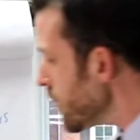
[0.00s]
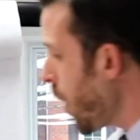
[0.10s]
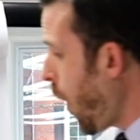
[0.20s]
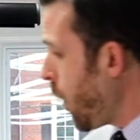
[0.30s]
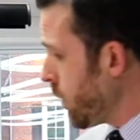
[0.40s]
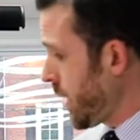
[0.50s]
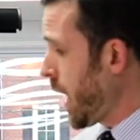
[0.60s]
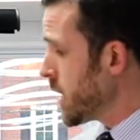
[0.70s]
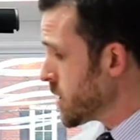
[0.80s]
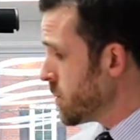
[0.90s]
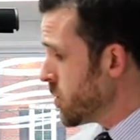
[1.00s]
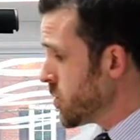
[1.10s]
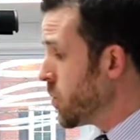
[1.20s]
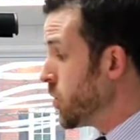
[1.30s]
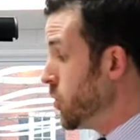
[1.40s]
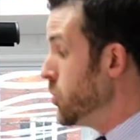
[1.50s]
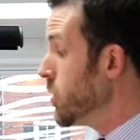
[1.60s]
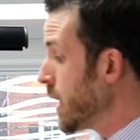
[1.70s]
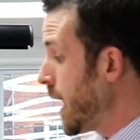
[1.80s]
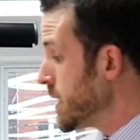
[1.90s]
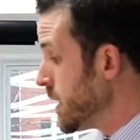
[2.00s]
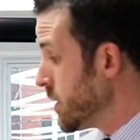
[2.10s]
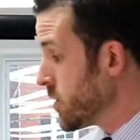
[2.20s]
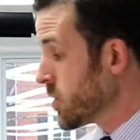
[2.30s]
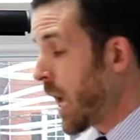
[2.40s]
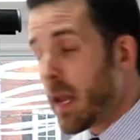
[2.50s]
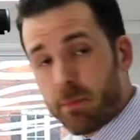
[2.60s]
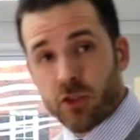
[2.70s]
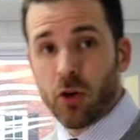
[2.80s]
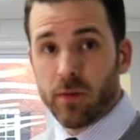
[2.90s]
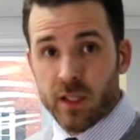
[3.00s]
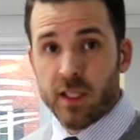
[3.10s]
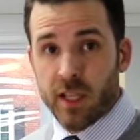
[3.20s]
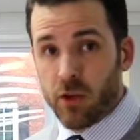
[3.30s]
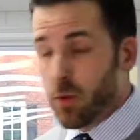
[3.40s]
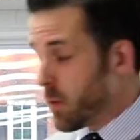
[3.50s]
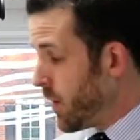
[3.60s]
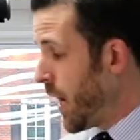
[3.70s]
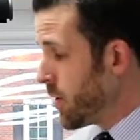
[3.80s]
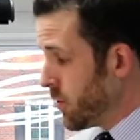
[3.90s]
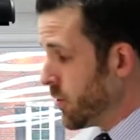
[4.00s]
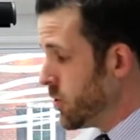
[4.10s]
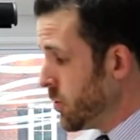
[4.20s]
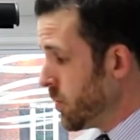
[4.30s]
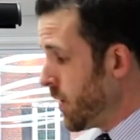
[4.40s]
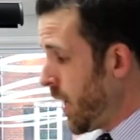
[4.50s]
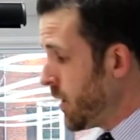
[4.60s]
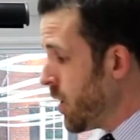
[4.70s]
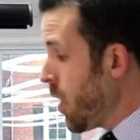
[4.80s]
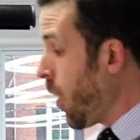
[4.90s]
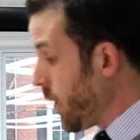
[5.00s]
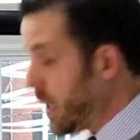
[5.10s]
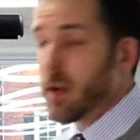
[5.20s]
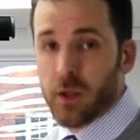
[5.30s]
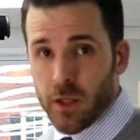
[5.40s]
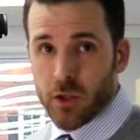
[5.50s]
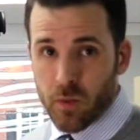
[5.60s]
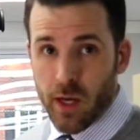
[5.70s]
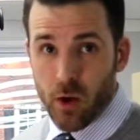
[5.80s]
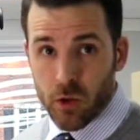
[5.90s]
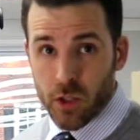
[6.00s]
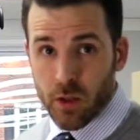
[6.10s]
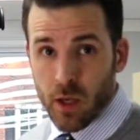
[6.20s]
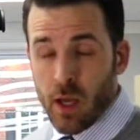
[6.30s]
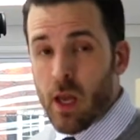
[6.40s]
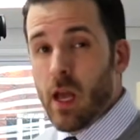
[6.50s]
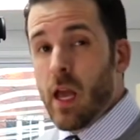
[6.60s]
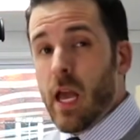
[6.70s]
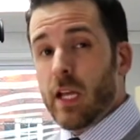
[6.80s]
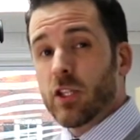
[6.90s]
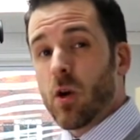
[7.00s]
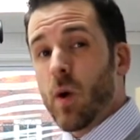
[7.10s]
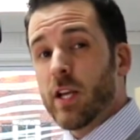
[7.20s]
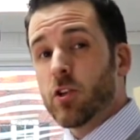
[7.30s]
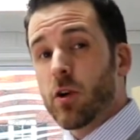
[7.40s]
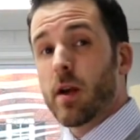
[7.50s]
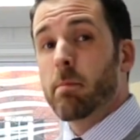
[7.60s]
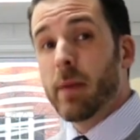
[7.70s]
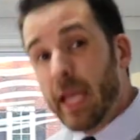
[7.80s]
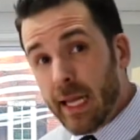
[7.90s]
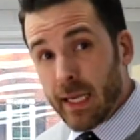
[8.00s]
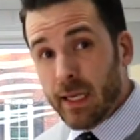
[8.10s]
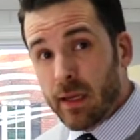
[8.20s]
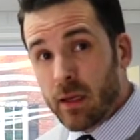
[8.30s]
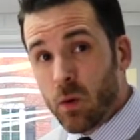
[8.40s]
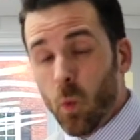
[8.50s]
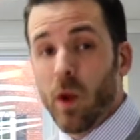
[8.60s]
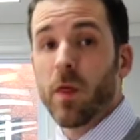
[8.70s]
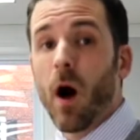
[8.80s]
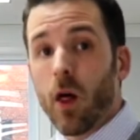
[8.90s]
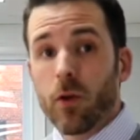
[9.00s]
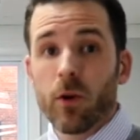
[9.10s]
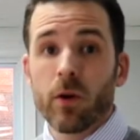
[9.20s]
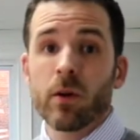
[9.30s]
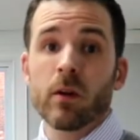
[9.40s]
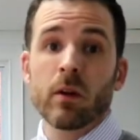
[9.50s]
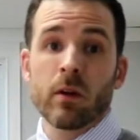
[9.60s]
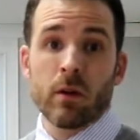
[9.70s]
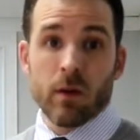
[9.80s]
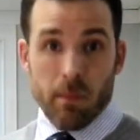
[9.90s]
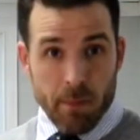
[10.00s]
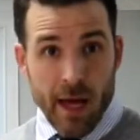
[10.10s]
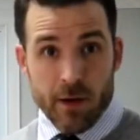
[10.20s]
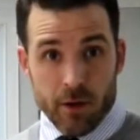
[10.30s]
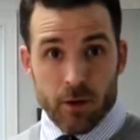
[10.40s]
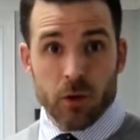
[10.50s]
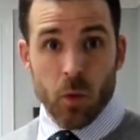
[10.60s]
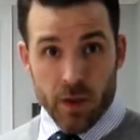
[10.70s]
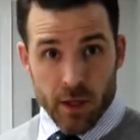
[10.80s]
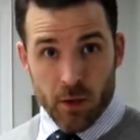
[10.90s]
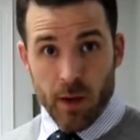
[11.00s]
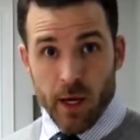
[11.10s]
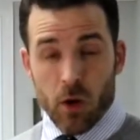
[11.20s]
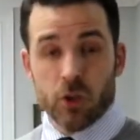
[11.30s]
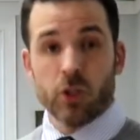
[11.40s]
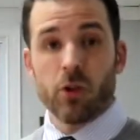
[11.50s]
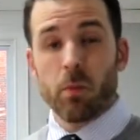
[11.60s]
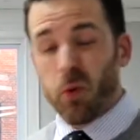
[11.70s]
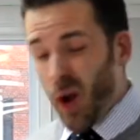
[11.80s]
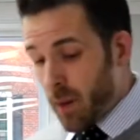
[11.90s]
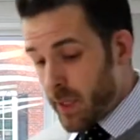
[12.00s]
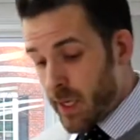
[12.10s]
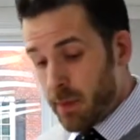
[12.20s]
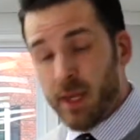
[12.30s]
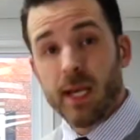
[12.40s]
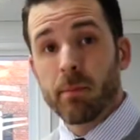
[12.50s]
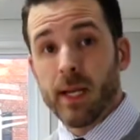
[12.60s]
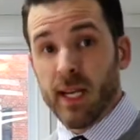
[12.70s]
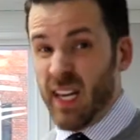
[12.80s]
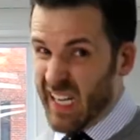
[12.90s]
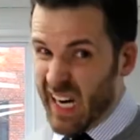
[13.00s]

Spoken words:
All the customers who are utilizing this type of services that you provide or the goods you provide are here in this red ocean. And so as you're competing with other competitors within the red ocean, you're probably going to be competing on